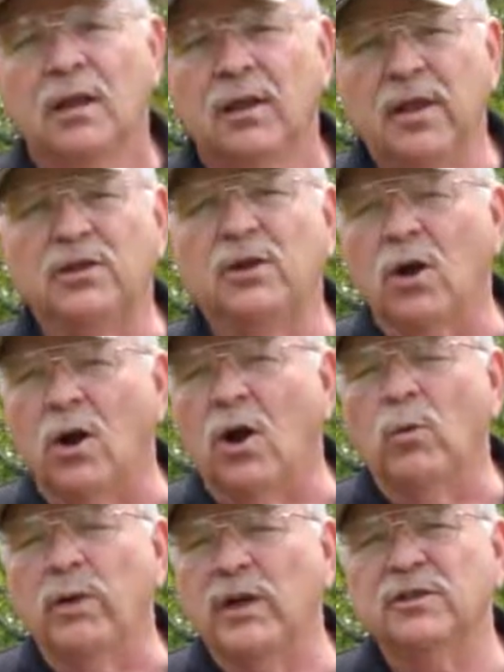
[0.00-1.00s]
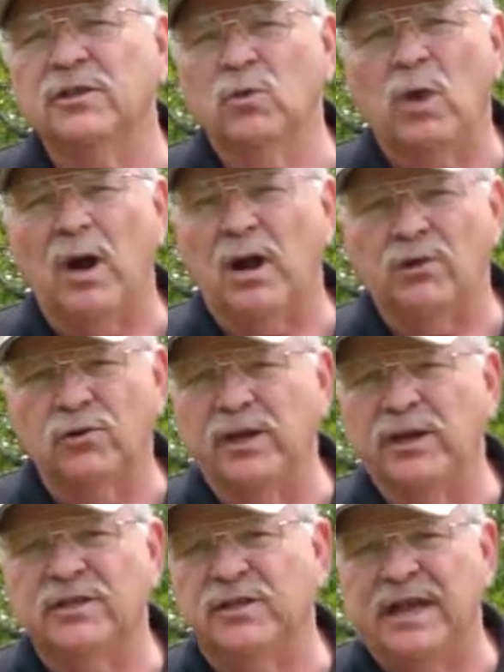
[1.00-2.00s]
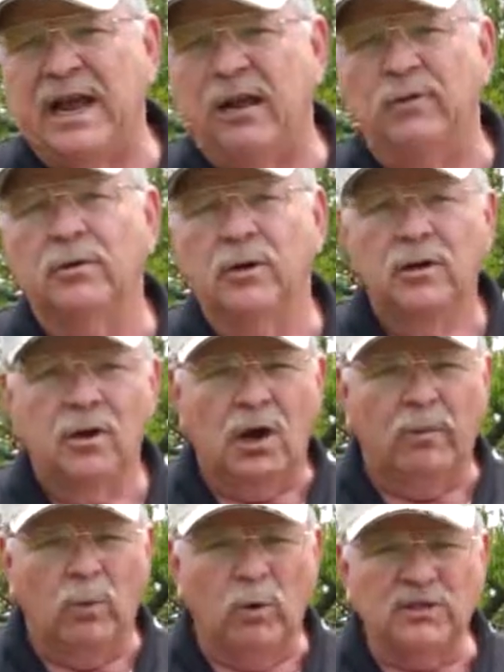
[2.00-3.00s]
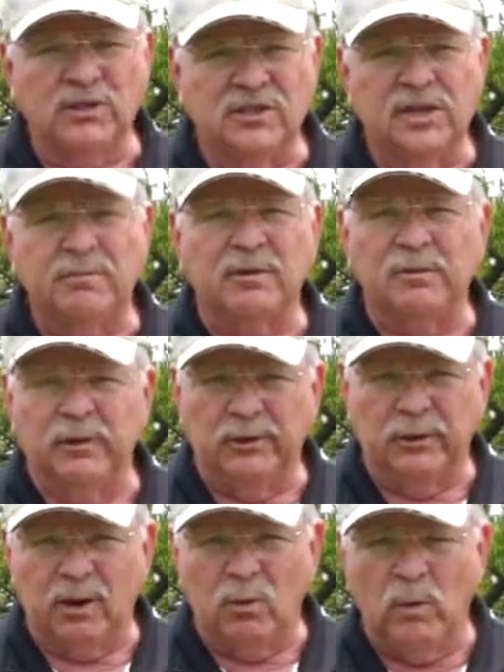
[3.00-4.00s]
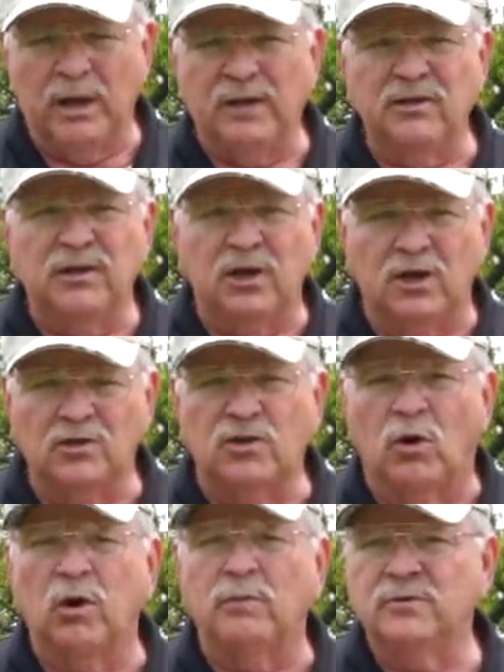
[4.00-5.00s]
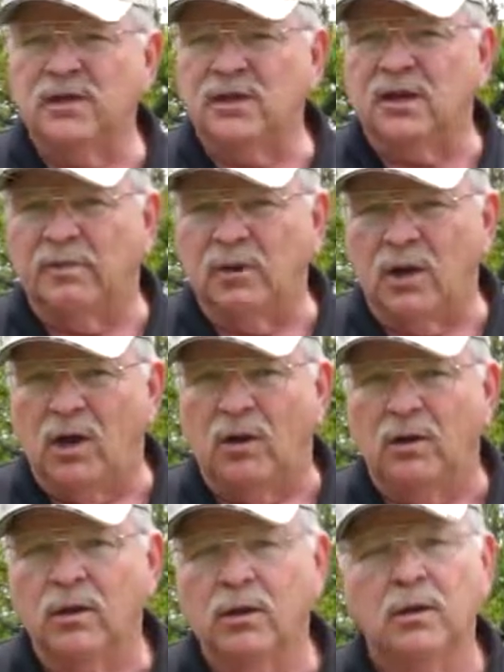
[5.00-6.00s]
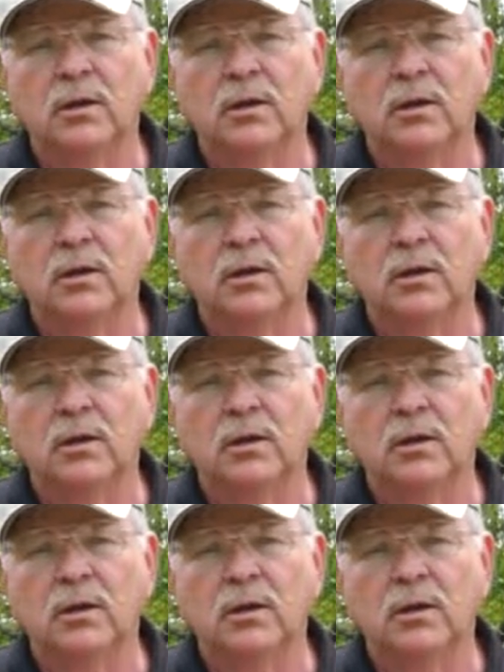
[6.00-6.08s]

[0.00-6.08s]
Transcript: These are all reasons why our trees in town are more susceptible to our winds and our storms that come along.